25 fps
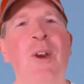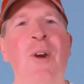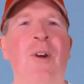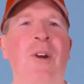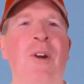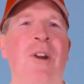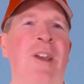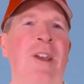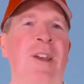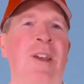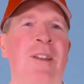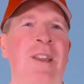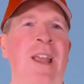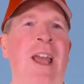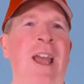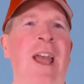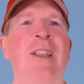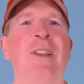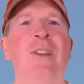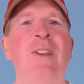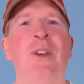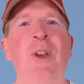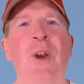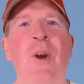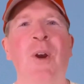in and
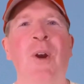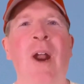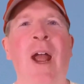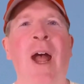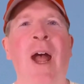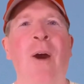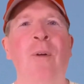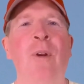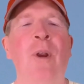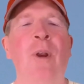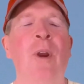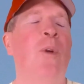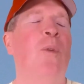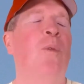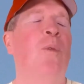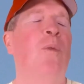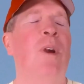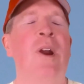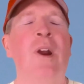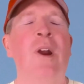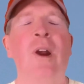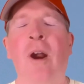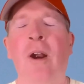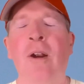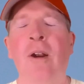year out,
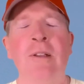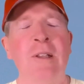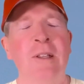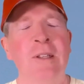regardless